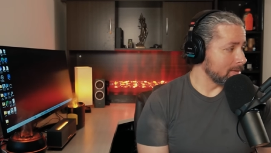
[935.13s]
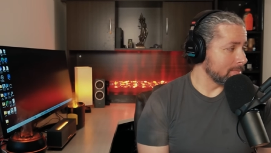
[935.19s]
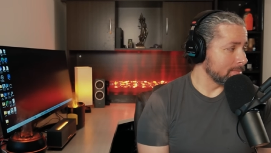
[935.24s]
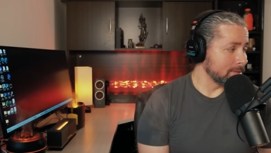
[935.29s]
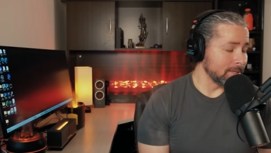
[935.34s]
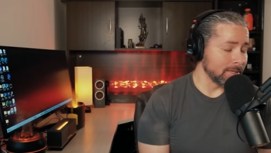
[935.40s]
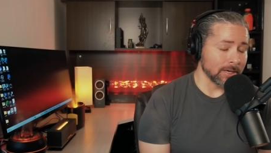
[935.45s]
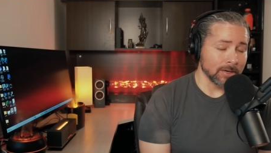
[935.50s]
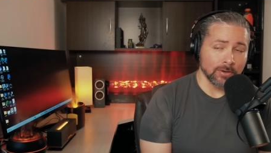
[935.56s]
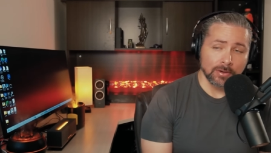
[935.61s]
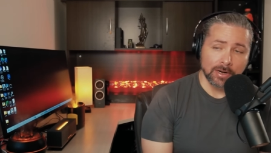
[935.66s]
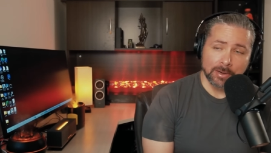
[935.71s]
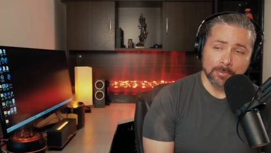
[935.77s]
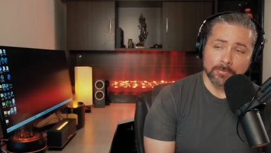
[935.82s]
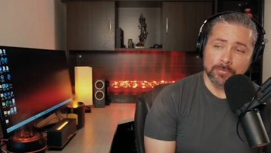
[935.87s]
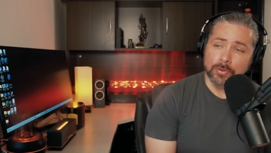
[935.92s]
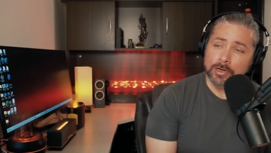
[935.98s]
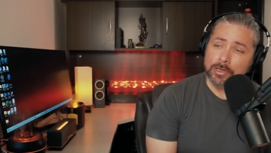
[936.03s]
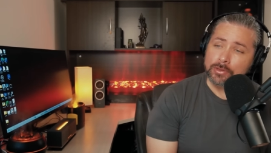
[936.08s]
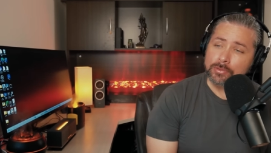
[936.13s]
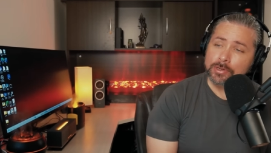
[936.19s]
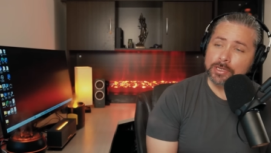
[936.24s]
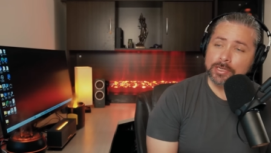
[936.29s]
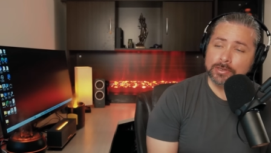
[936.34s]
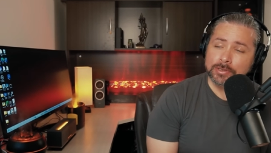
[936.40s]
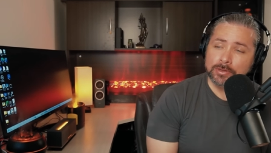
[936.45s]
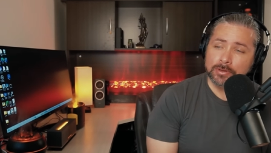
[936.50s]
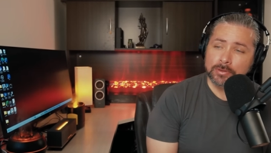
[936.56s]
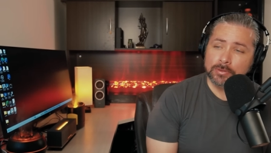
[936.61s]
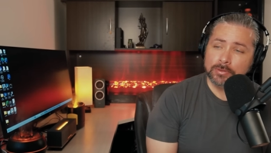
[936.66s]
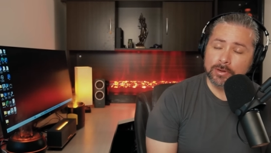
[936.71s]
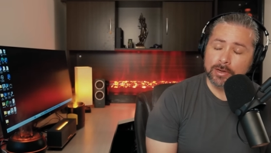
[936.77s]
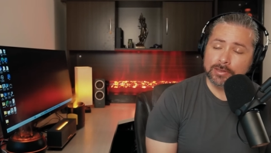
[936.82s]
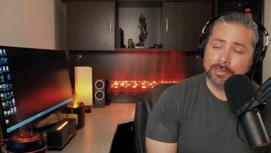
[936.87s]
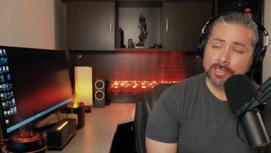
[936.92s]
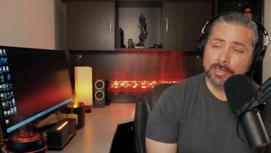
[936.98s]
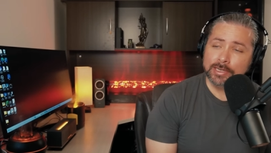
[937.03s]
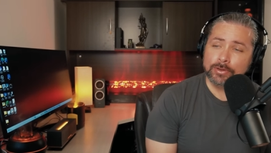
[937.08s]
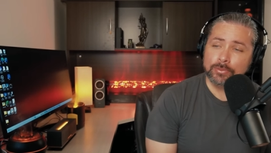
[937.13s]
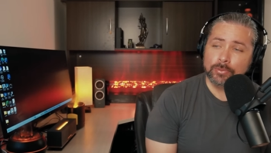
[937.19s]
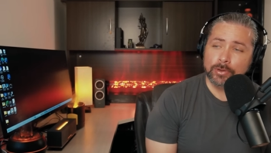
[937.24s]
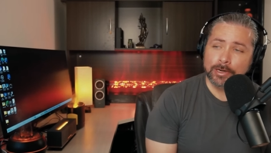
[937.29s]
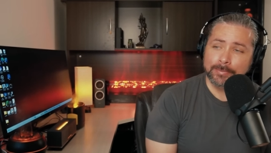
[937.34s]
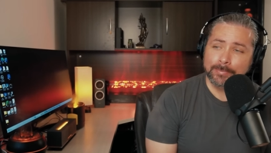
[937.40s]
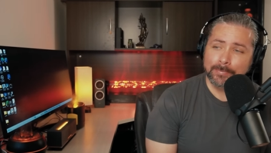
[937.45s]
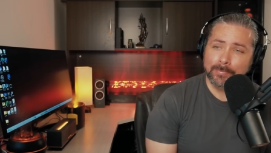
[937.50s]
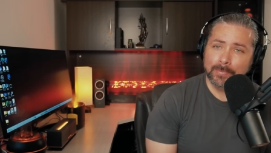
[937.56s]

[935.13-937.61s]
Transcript: you know, I'm 43 years old. I'll tell you what.